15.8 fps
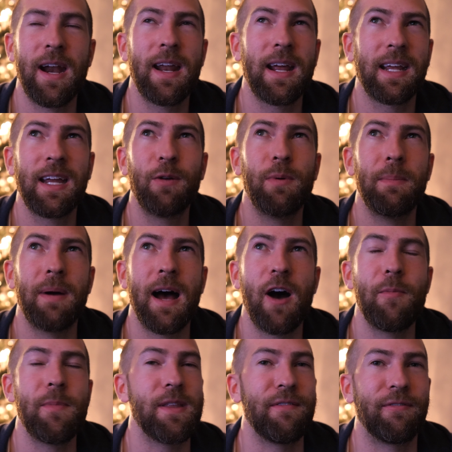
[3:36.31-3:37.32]
I can't remember
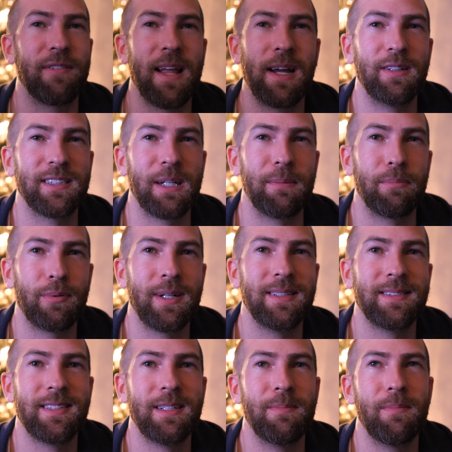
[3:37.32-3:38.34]
how many flyers I
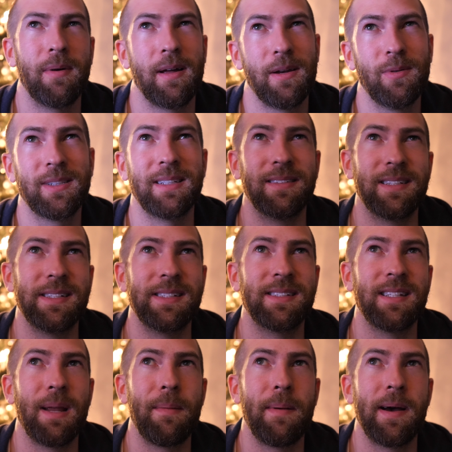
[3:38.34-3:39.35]
printed, but it was a
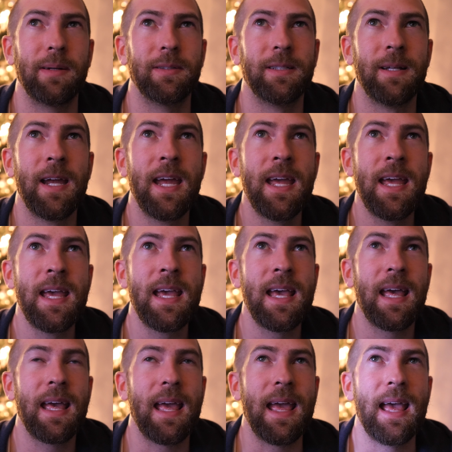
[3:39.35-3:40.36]
decent amount.
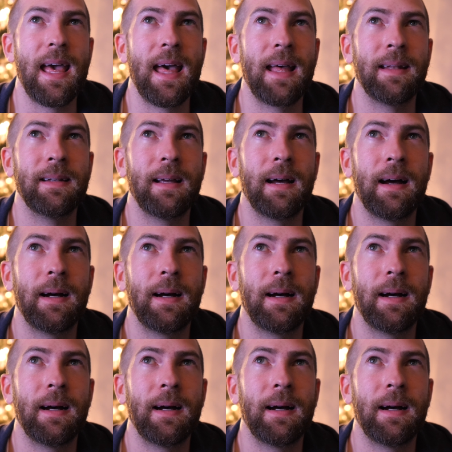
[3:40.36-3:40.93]
And